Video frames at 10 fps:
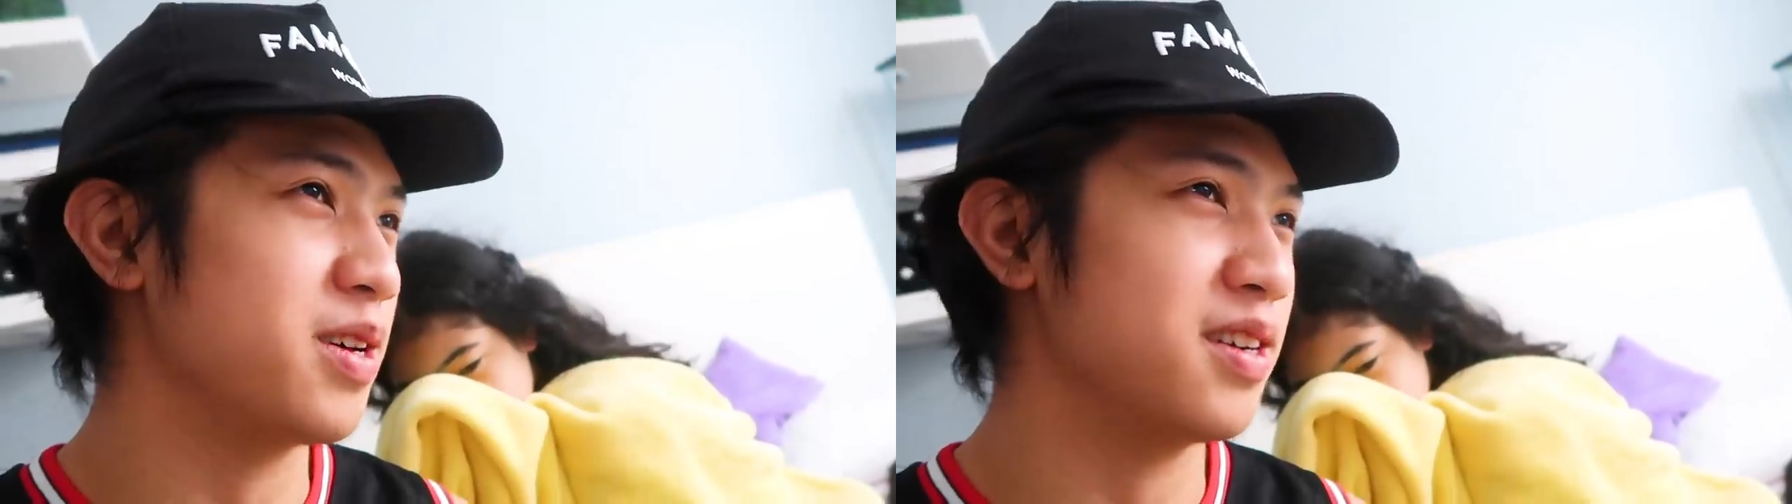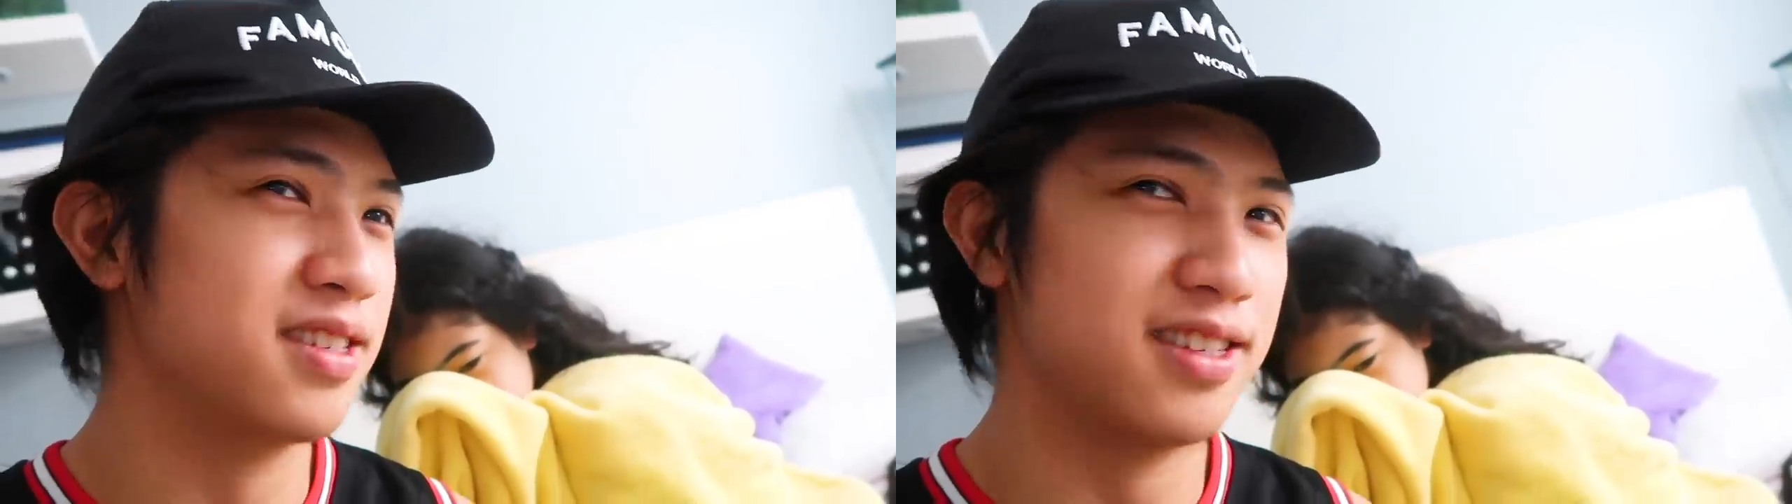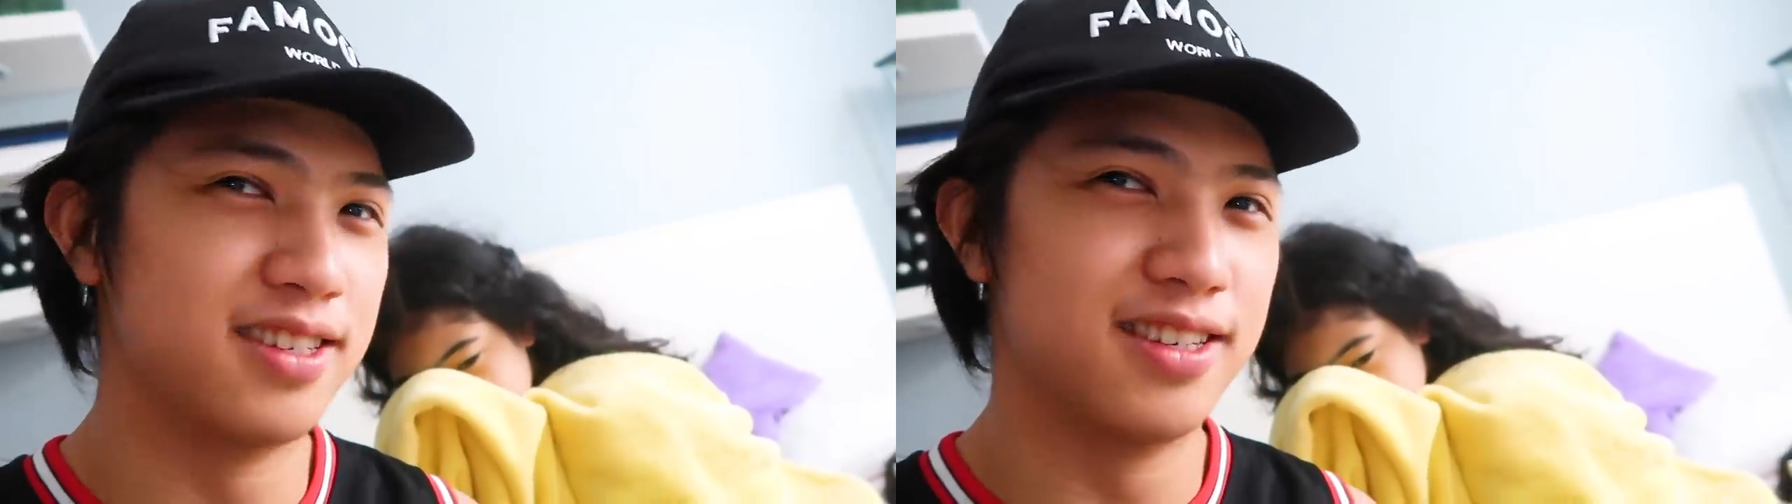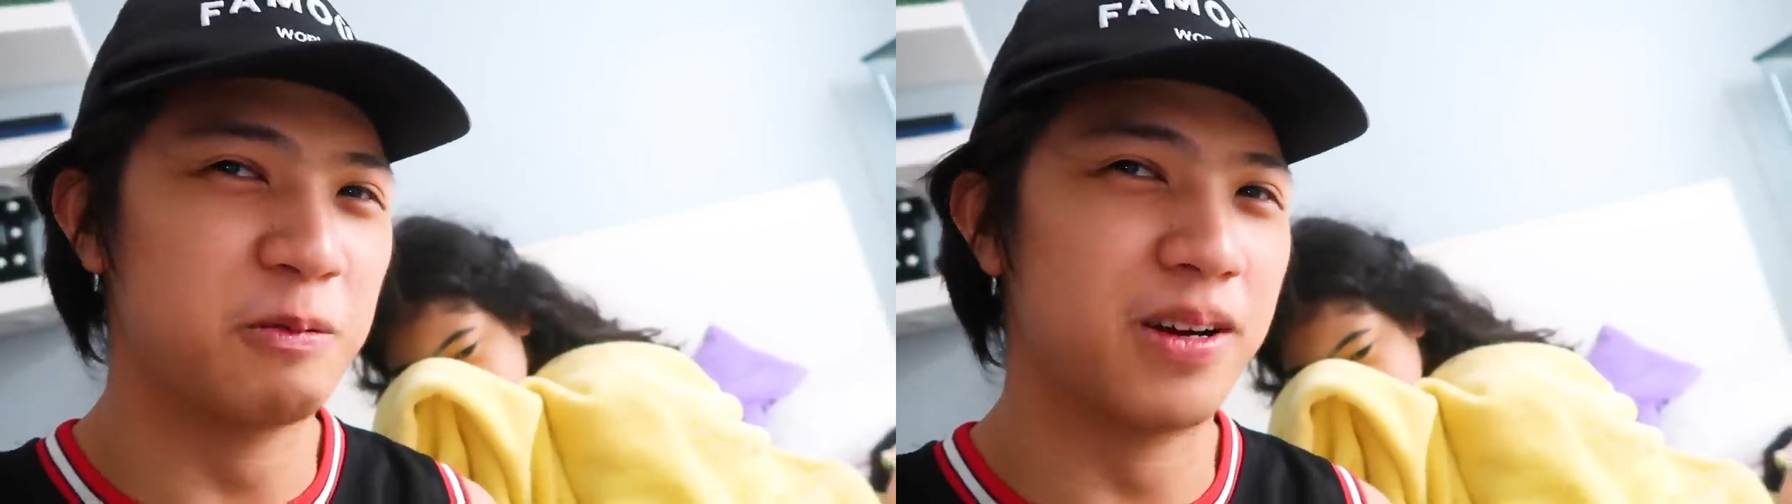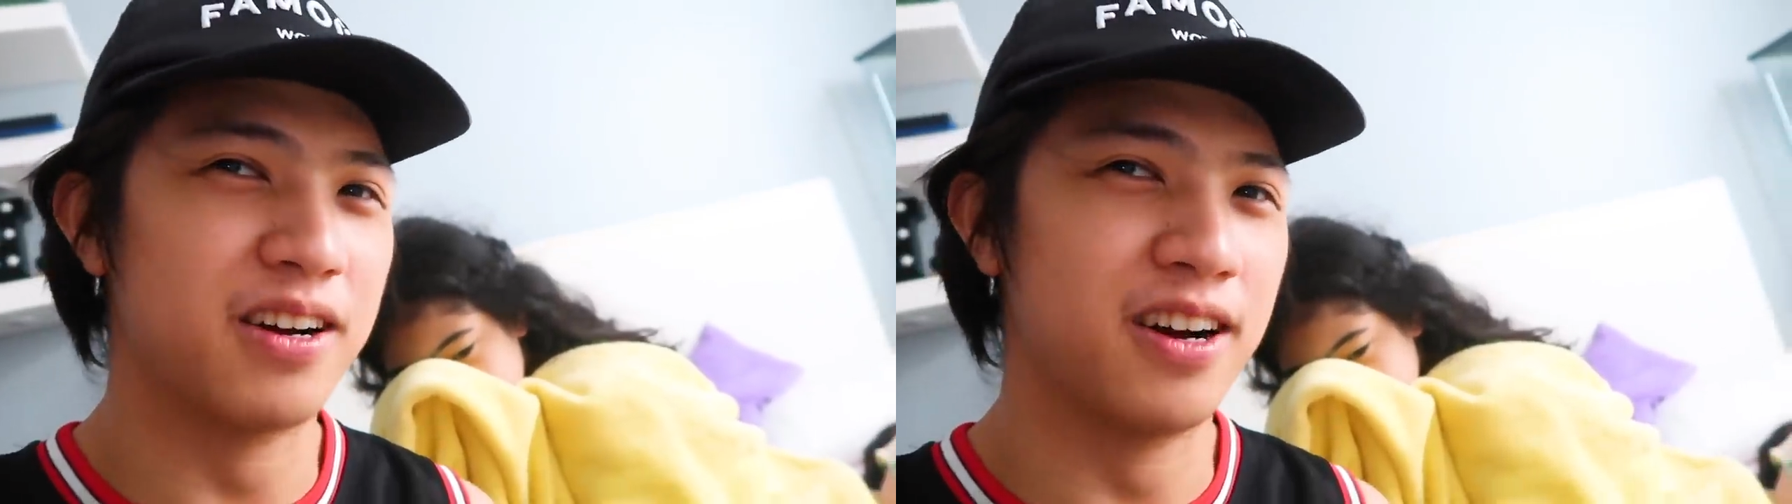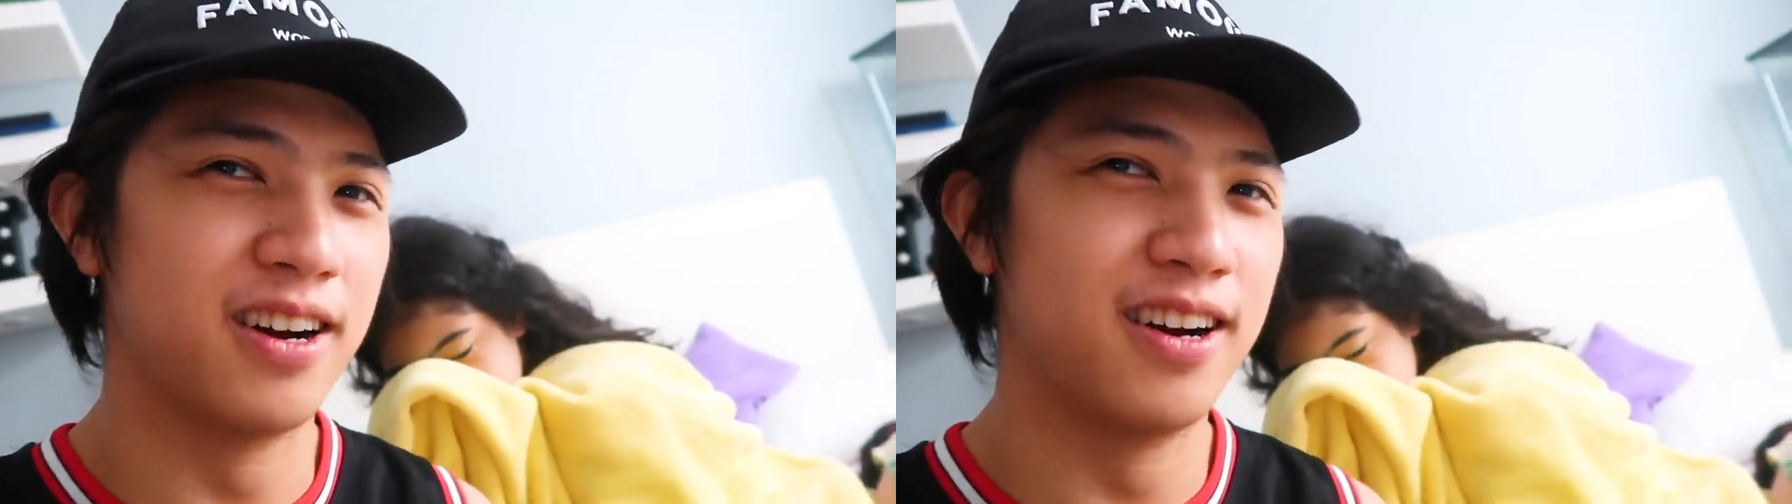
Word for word: wheels from the car.